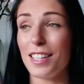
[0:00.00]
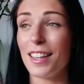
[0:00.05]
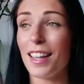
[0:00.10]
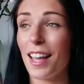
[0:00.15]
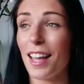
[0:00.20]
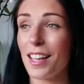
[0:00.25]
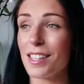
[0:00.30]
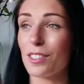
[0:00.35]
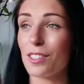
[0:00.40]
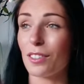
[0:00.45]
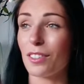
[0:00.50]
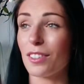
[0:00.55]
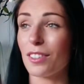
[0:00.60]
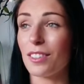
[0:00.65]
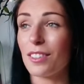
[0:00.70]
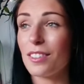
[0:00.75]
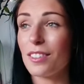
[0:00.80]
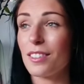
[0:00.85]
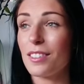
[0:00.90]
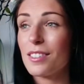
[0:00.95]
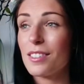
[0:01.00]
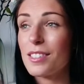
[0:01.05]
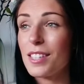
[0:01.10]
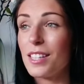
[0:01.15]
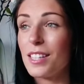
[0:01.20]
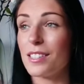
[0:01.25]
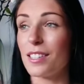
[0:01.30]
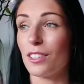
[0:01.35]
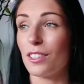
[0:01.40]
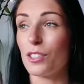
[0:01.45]
I think it's on
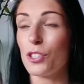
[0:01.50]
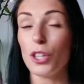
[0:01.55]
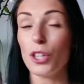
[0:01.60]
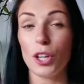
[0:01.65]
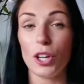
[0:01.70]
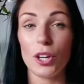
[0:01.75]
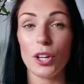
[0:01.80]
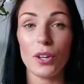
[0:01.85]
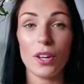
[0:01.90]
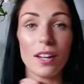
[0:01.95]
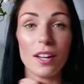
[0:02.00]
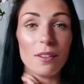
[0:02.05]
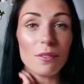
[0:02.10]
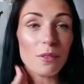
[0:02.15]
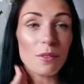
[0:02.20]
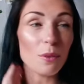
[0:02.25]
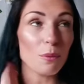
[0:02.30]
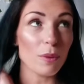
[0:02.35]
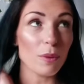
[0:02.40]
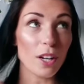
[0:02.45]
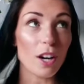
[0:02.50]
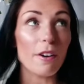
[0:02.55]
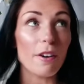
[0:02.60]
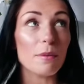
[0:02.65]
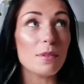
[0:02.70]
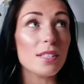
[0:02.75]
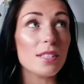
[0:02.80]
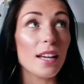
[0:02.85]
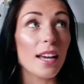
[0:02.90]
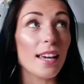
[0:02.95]
season 2, and we are
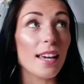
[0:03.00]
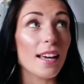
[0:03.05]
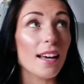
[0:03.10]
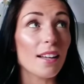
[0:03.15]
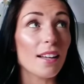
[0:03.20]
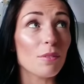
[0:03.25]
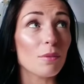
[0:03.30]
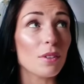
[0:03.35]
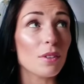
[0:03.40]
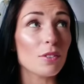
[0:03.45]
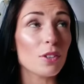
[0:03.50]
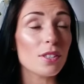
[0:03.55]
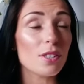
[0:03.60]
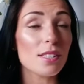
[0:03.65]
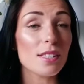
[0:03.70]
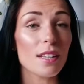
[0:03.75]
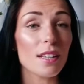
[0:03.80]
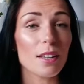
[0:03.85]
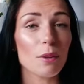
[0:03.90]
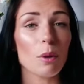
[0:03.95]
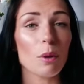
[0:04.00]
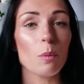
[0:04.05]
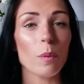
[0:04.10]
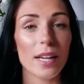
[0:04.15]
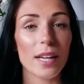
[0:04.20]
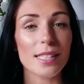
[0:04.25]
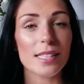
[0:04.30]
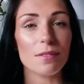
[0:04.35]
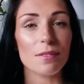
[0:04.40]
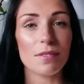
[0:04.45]
up to date, and I think we're
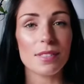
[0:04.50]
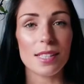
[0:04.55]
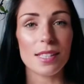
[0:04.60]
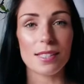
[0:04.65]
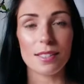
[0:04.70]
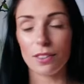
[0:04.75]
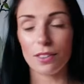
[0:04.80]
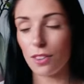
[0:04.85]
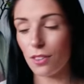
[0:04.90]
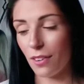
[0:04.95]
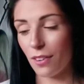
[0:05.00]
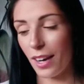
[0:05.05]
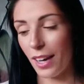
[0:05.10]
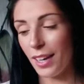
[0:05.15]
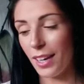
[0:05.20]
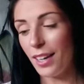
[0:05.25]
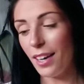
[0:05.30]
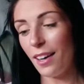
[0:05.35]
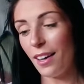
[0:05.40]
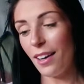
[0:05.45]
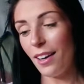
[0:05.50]
waiting for season 3.